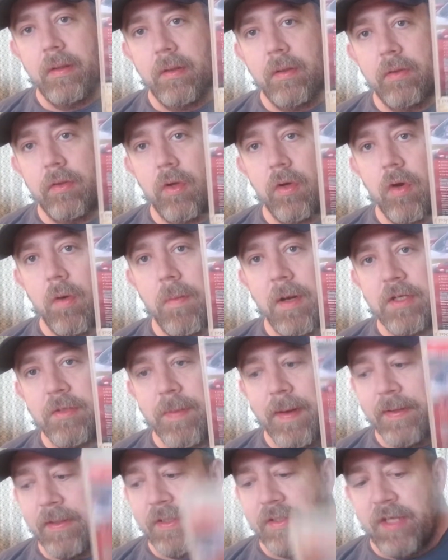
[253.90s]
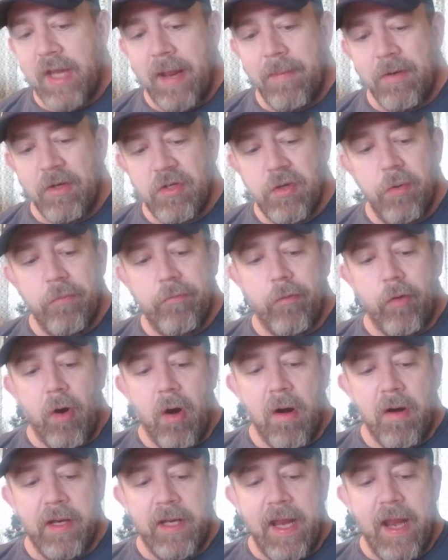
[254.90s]
know much about this game. There's 2
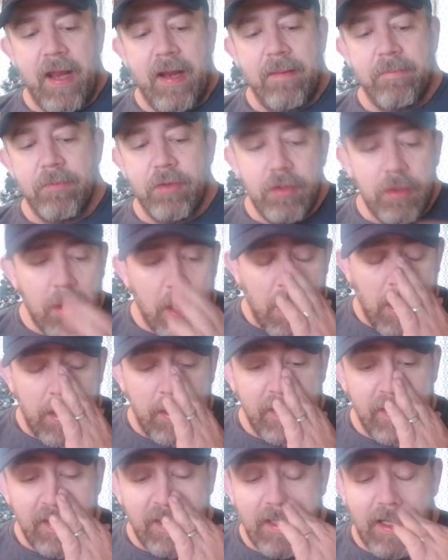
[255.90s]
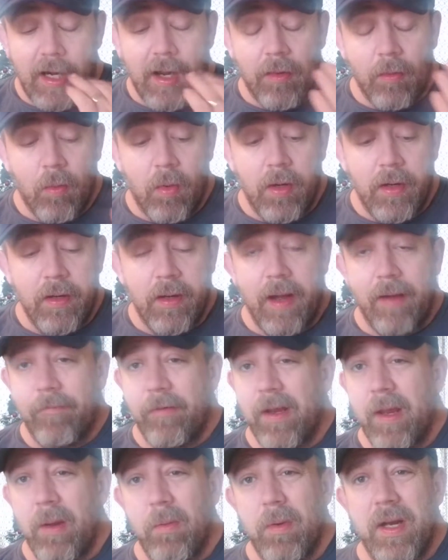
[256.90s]
Ferrari games. I need the other one. I
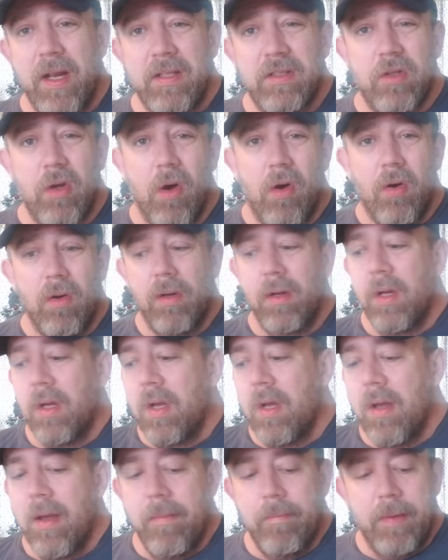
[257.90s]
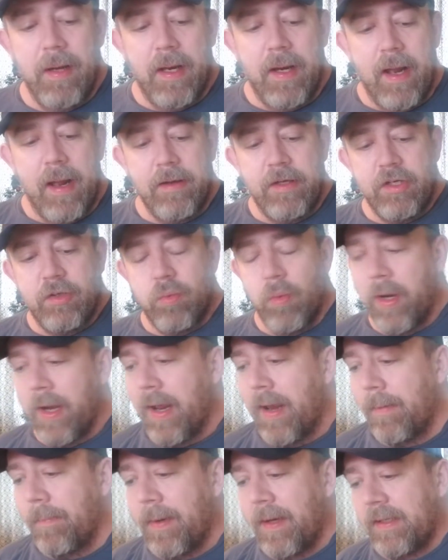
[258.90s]
forget what that's called, but I just went
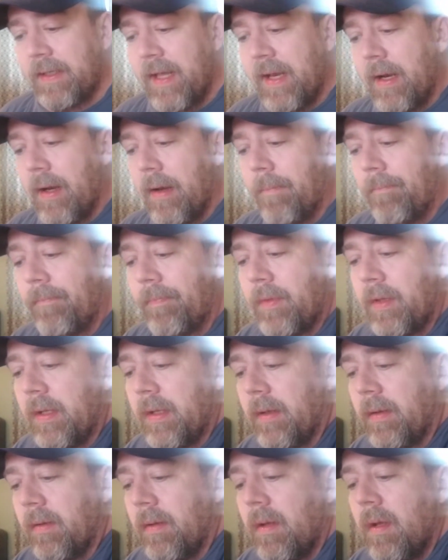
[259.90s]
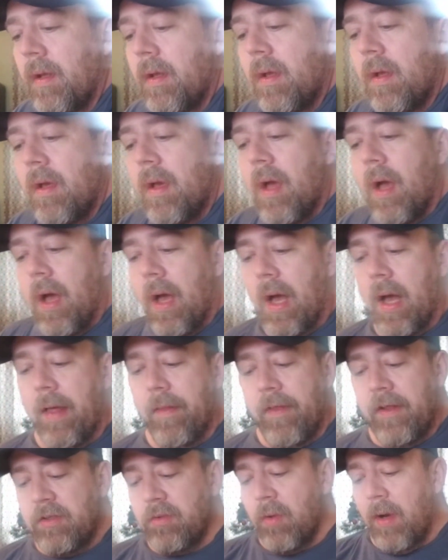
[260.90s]
ahead and picked that up.
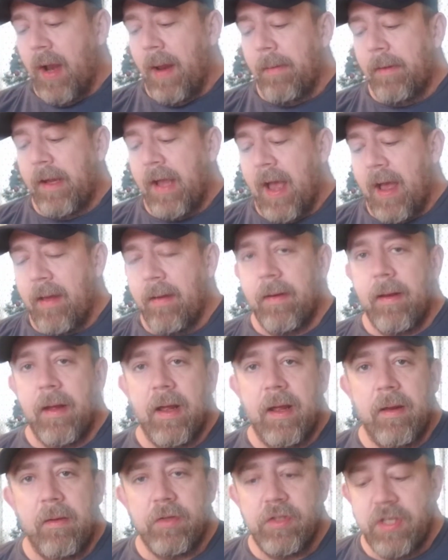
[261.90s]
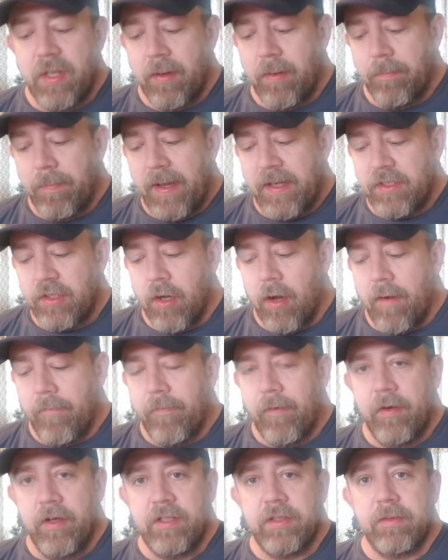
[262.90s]
This one I sent a best
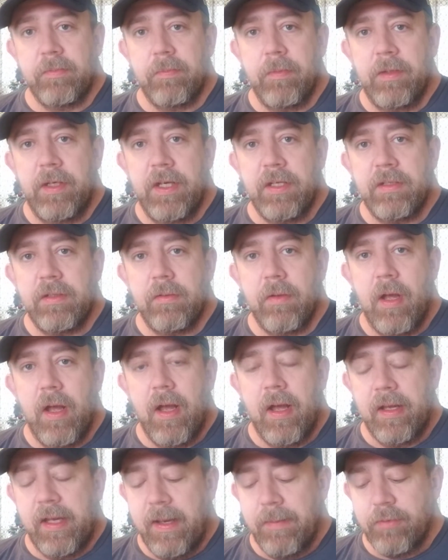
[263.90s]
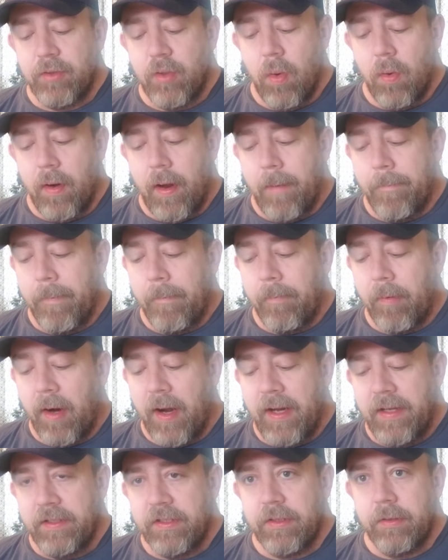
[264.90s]
offer. This keeps going up in
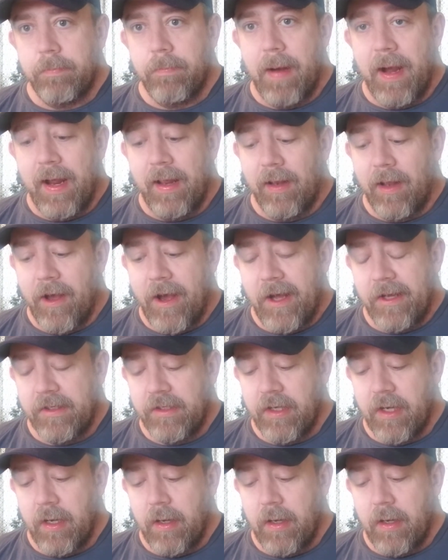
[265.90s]
price by a lot.